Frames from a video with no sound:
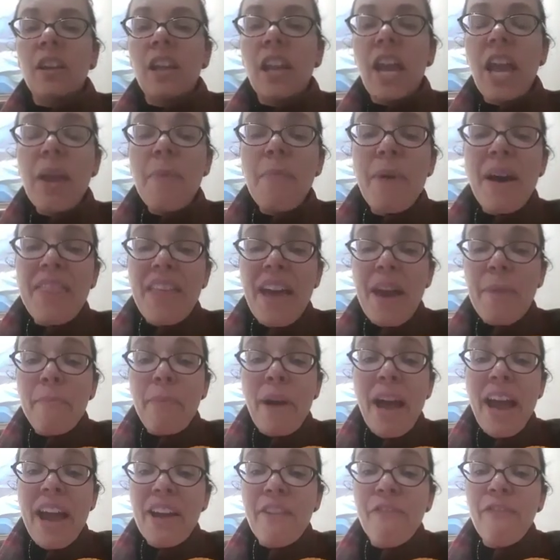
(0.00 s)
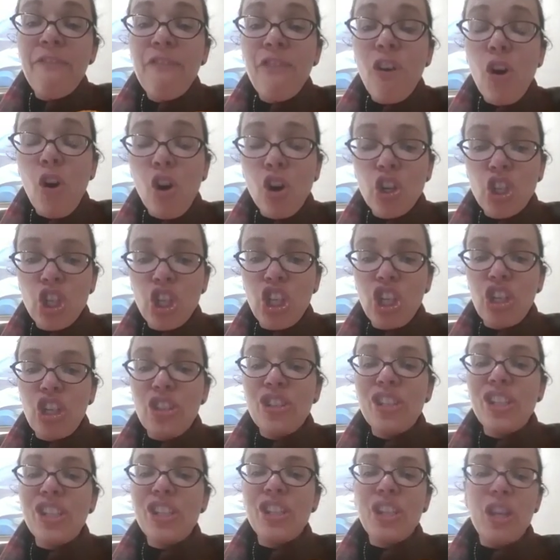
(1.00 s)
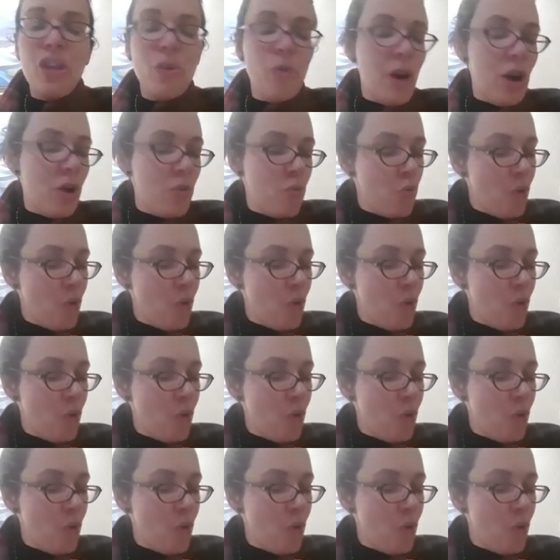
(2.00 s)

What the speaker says: Labour then pay a fortune to do a